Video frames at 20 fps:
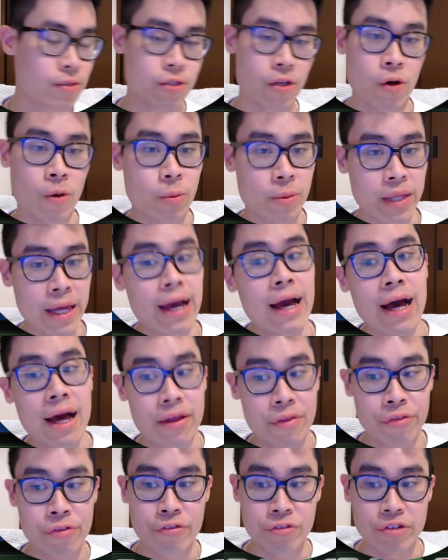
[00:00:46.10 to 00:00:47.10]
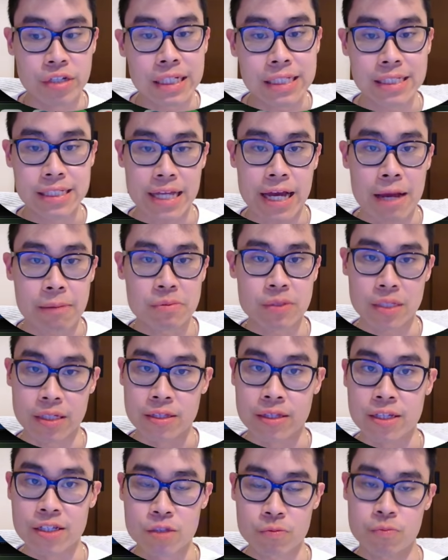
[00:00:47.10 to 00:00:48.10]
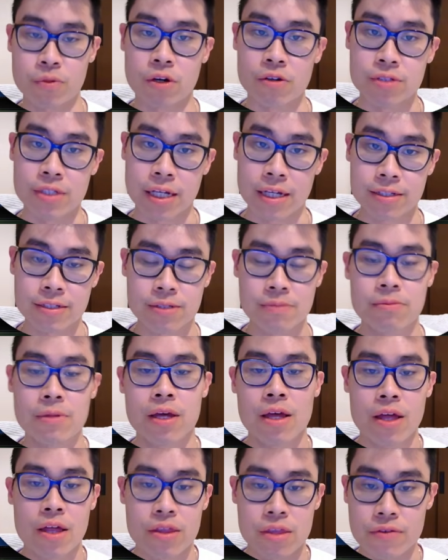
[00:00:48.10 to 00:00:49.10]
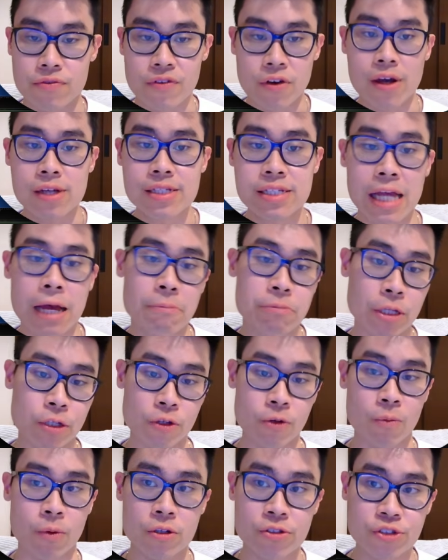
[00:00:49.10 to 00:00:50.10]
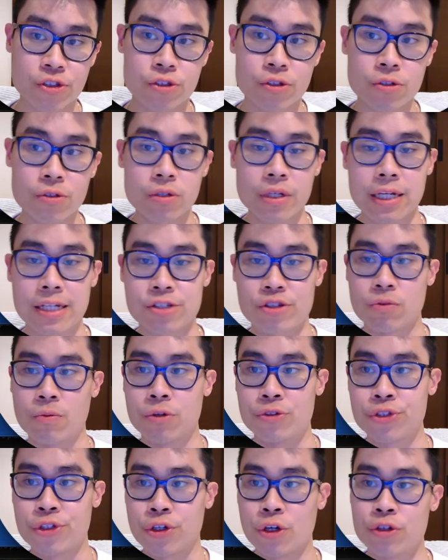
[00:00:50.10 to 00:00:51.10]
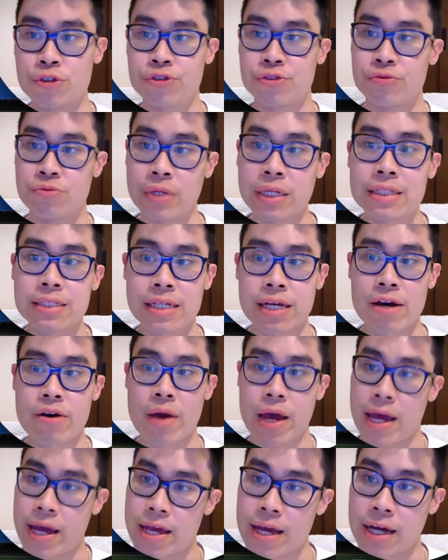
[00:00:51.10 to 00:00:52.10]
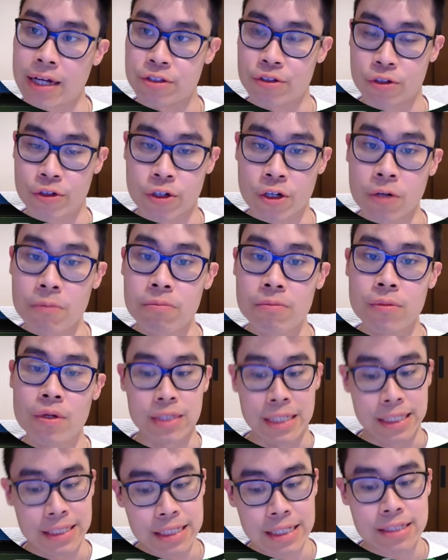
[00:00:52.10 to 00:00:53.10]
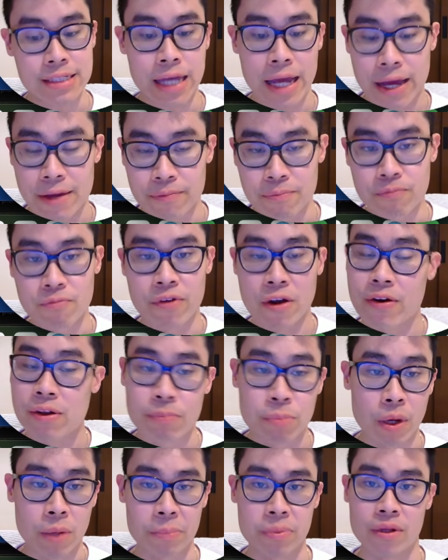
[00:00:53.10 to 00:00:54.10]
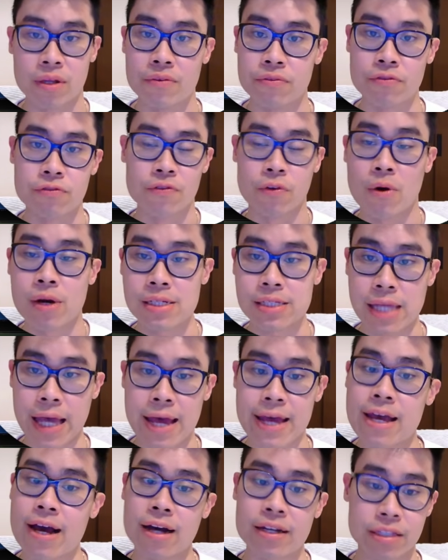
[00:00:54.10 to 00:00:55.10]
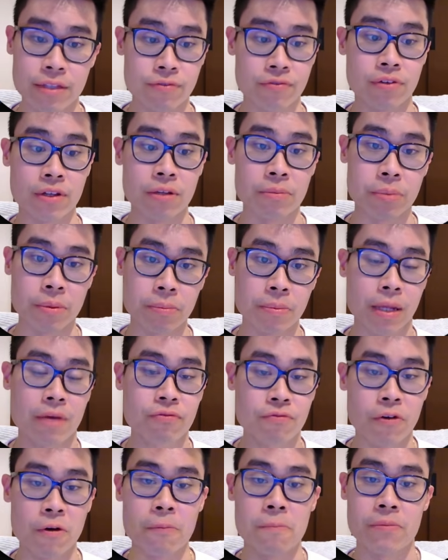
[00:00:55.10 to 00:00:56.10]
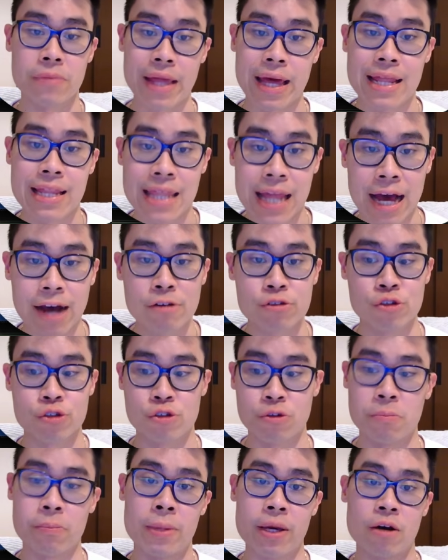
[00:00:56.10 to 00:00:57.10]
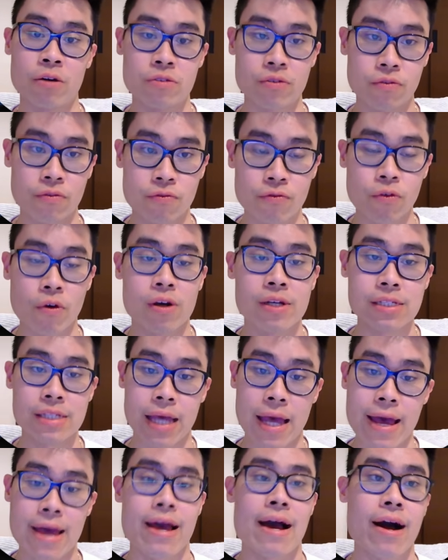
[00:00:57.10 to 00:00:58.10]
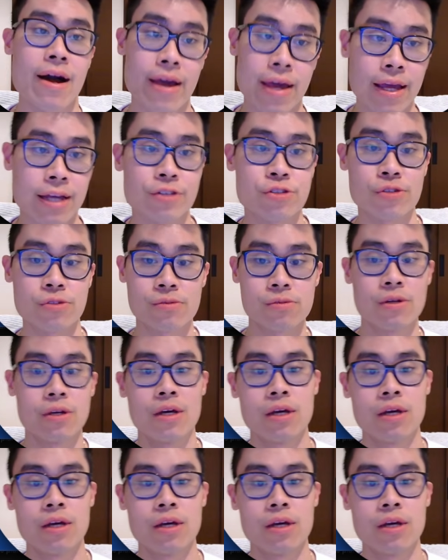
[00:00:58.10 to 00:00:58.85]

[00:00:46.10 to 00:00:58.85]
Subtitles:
So there are 3 steps in this process. The first step that you want to do is you want to go to retellai.com. This is a very popular voice AI developer platform that allows you to build voice AI agent.